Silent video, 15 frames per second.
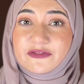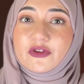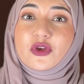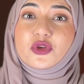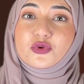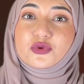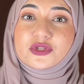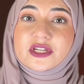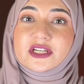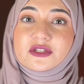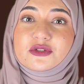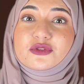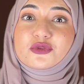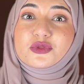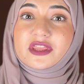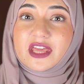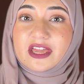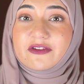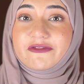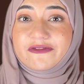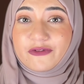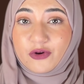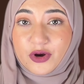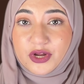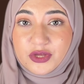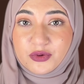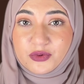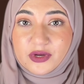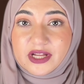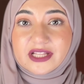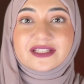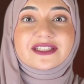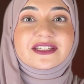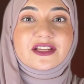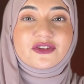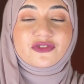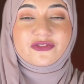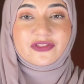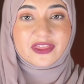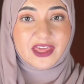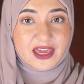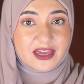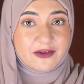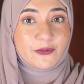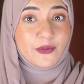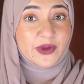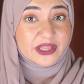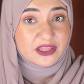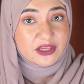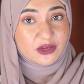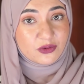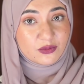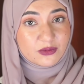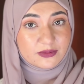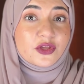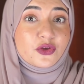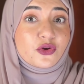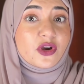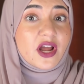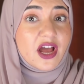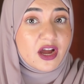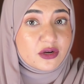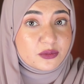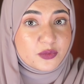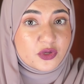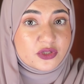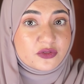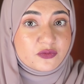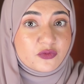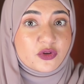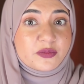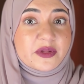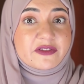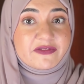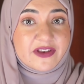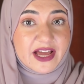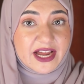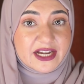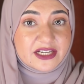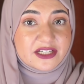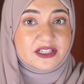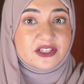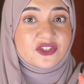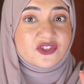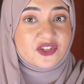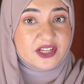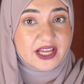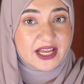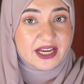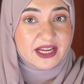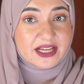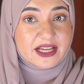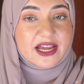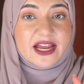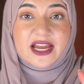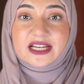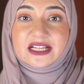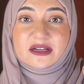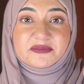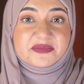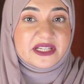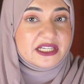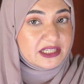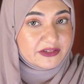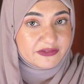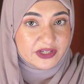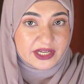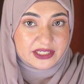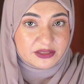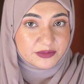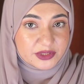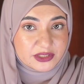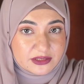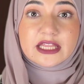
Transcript: if you use it to think for you instead of think with you, your output would be flat, generic, and completely forgettable.